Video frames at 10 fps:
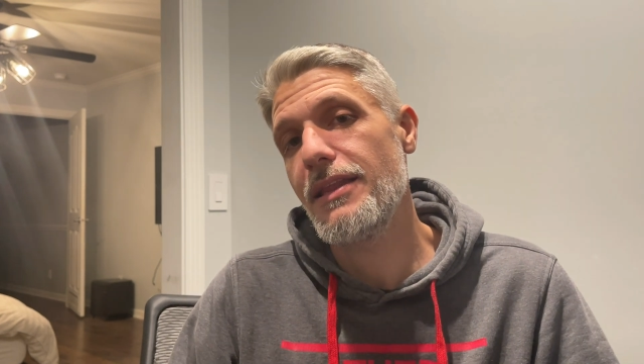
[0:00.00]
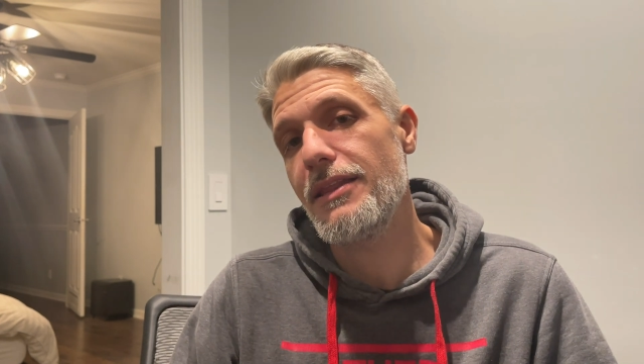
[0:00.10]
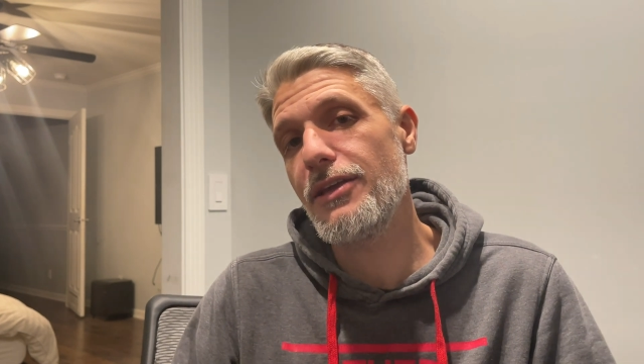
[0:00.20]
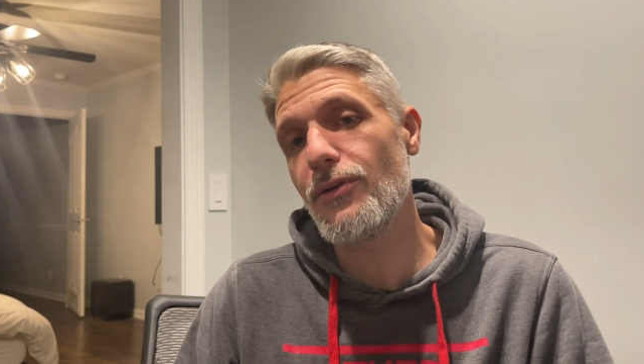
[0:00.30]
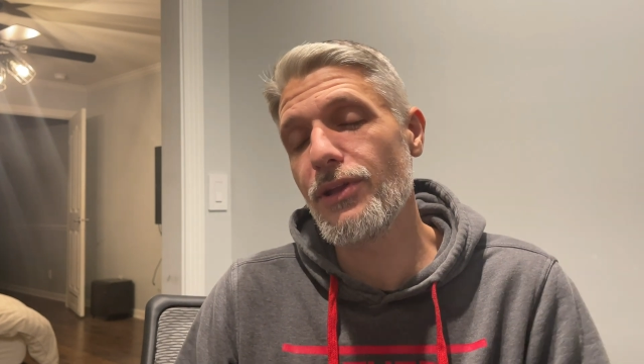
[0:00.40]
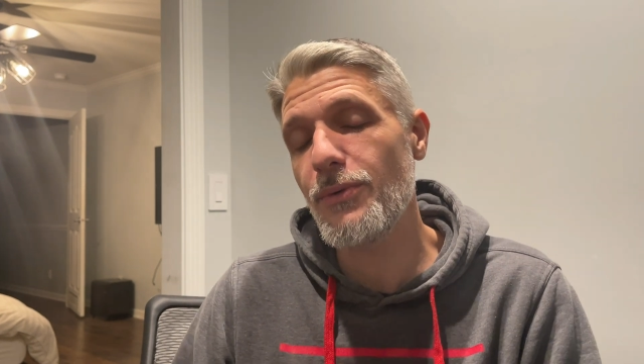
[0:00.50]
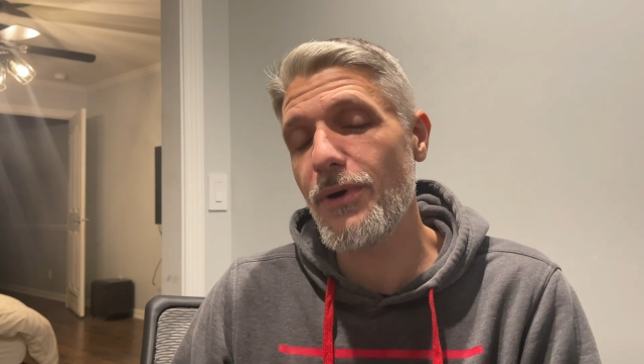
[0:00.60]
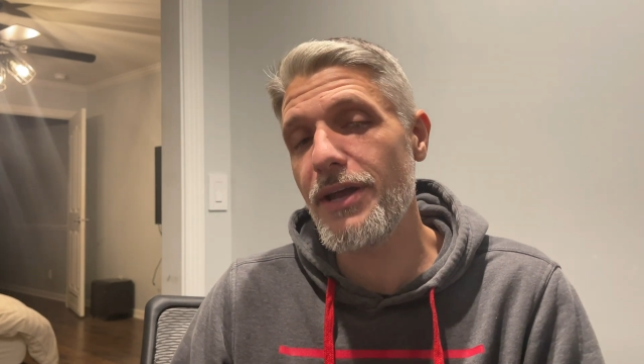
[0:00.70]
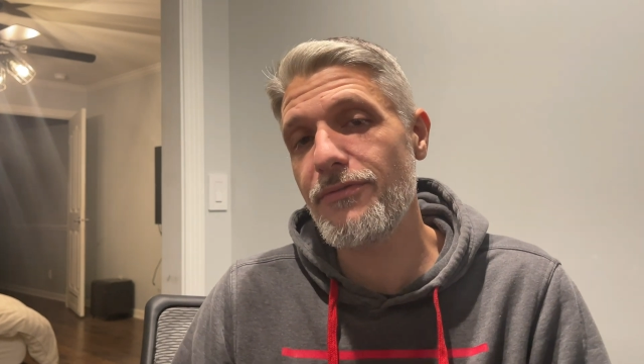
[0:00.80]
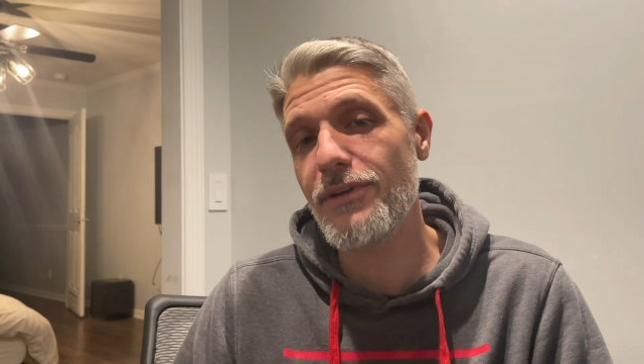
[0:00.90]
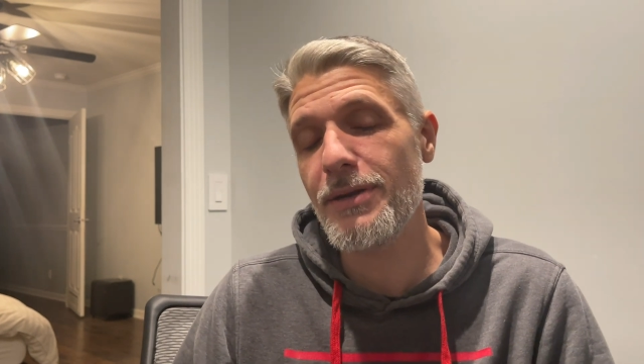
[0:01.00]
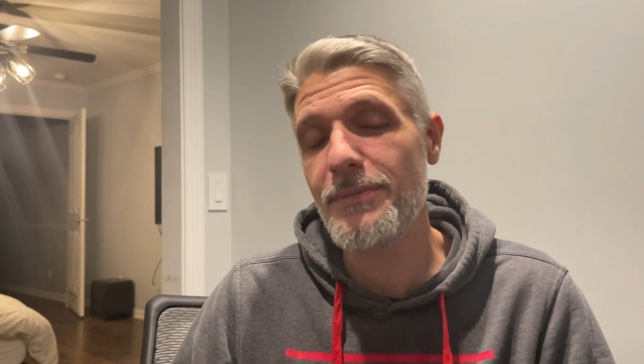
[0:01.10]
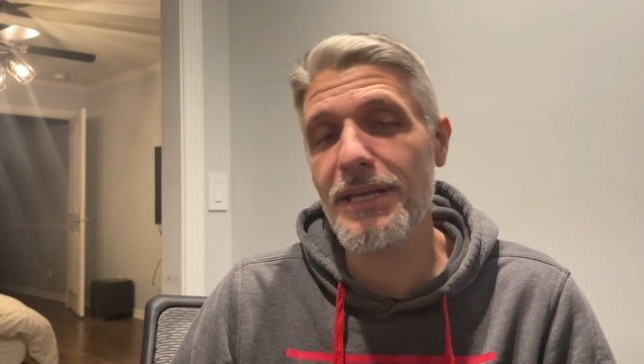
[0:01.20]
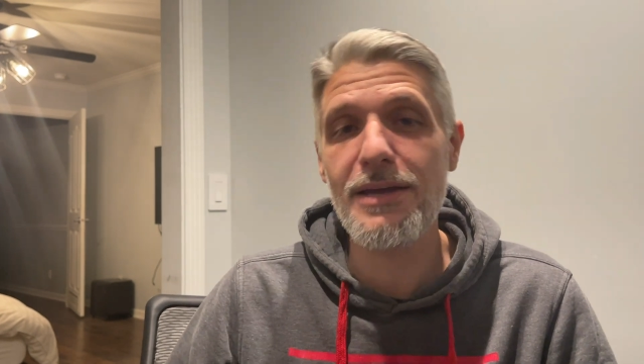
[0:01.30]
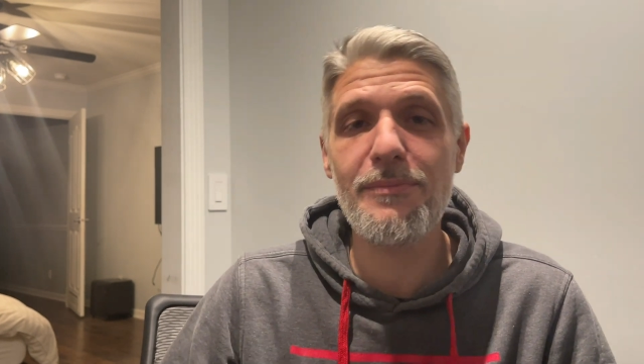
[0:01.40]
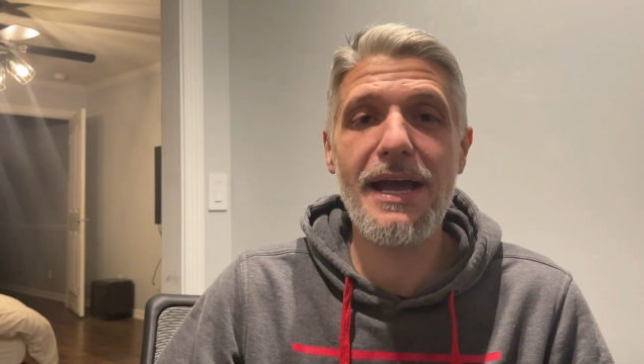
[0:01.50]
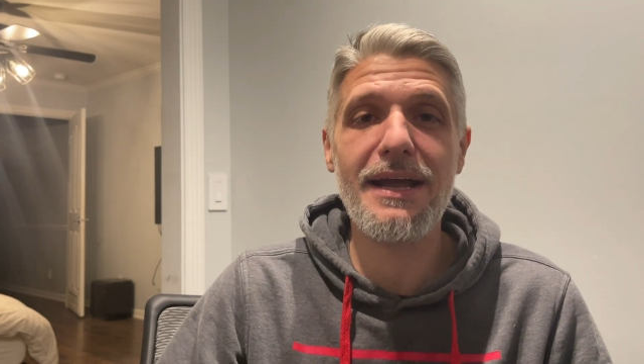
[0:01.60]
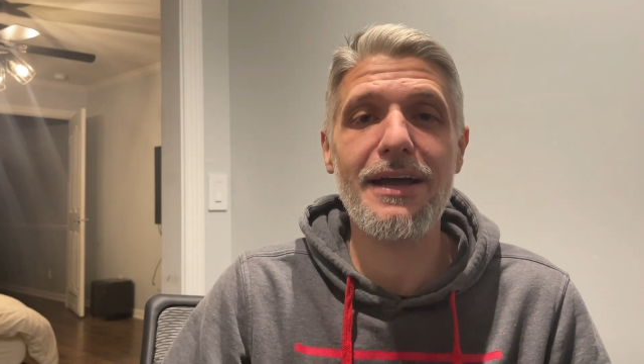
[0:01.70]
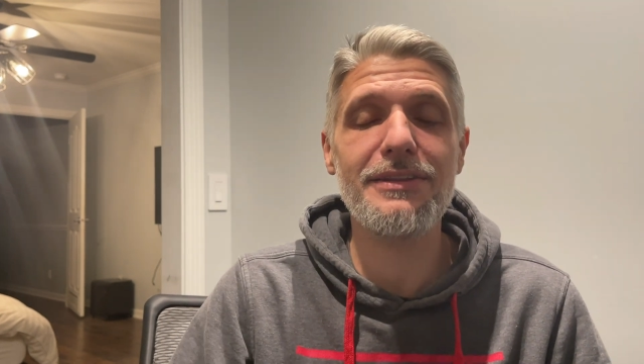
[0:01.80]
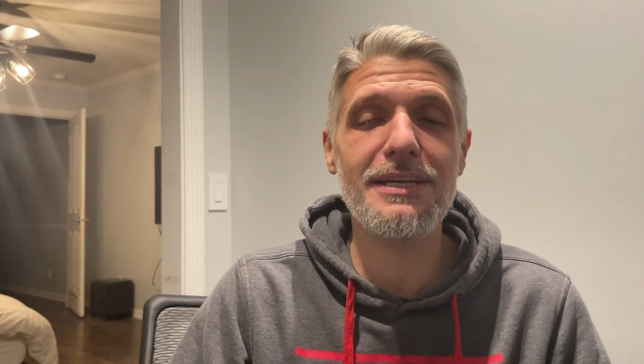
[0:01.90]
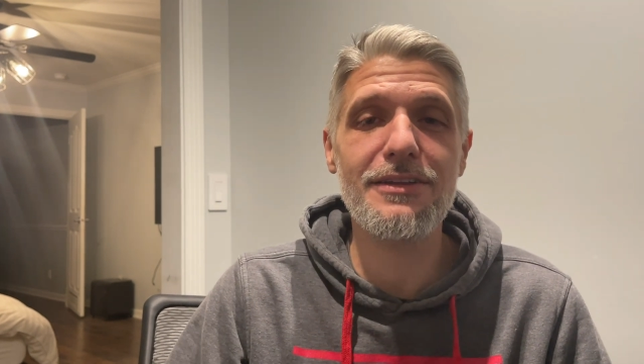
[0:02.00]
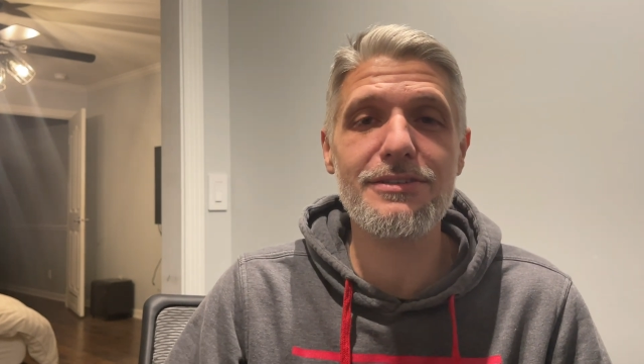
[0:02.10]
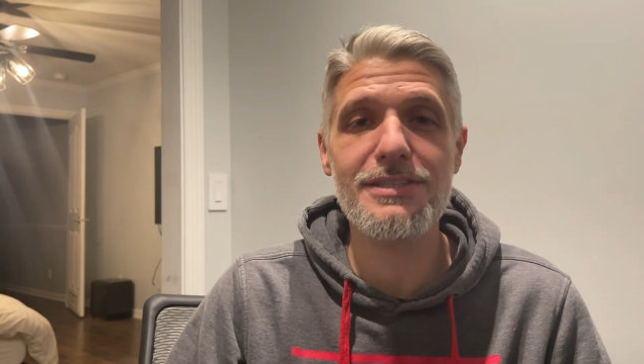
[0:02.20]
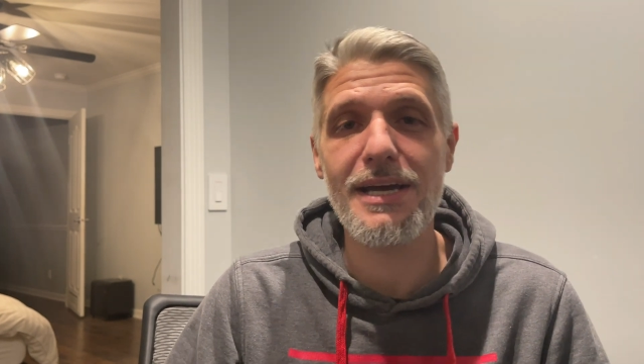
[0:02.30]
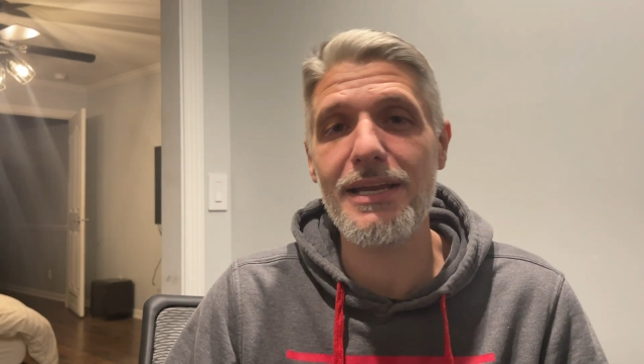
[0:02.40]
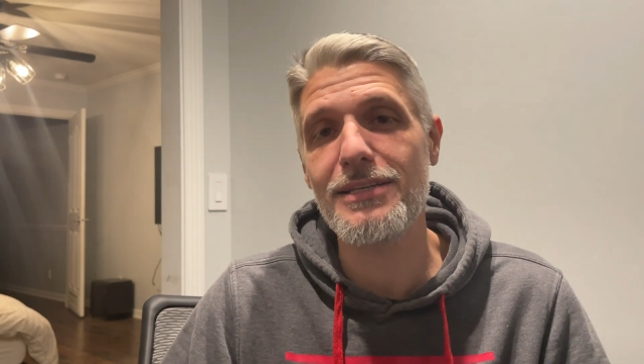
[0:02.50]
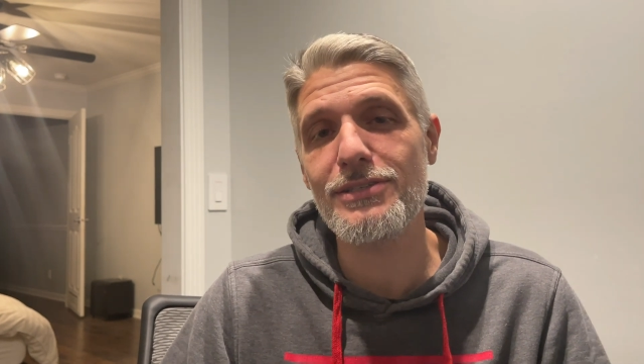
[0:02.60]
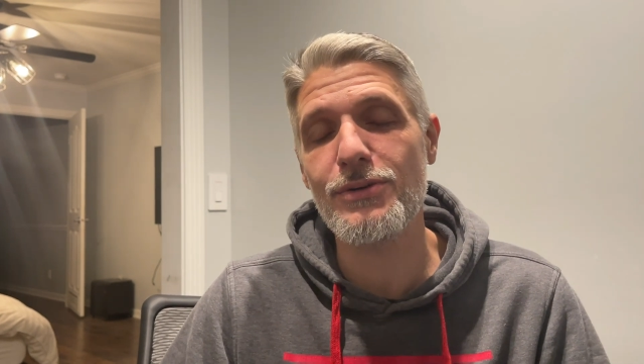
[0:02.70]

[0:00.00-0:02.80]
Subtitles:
the only way for them to get back out the other side is